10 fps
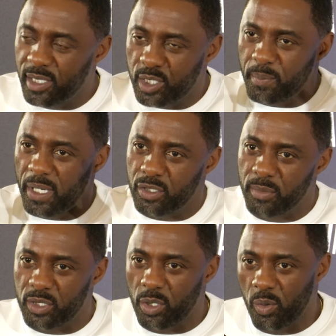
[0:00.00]
the spectrum
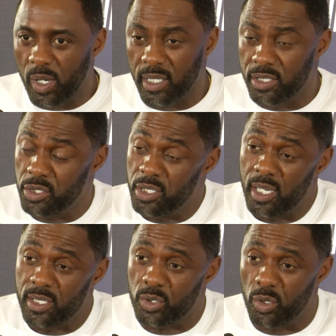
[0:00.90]
is so wide because you can
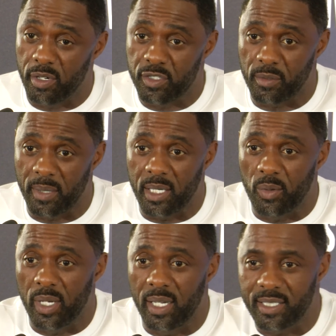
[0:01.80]
get stories from
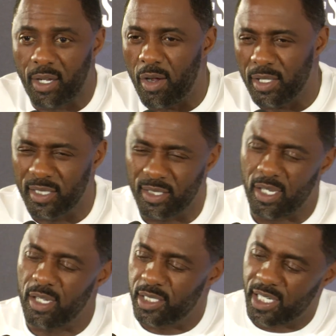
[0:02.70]
anywhere. It's hard to
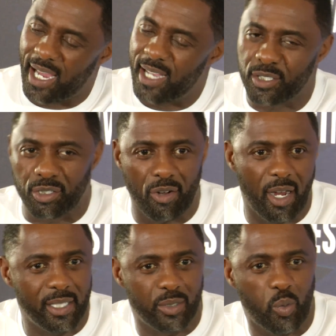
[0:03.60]
start to
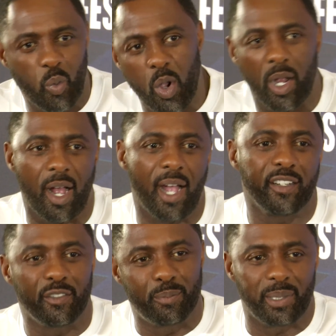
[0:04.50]
categorize what kind
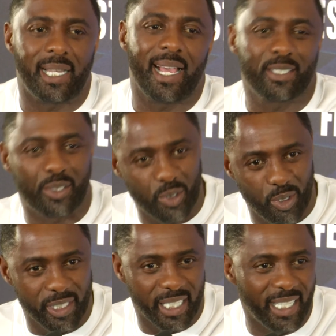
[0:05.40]
of black
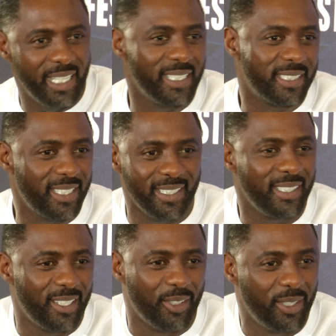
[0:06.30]
story it is.
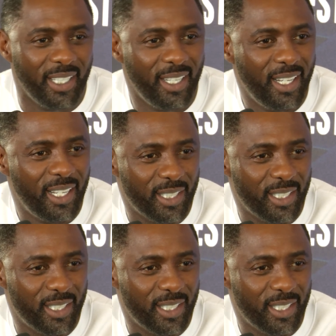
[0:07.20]
You know, yeah.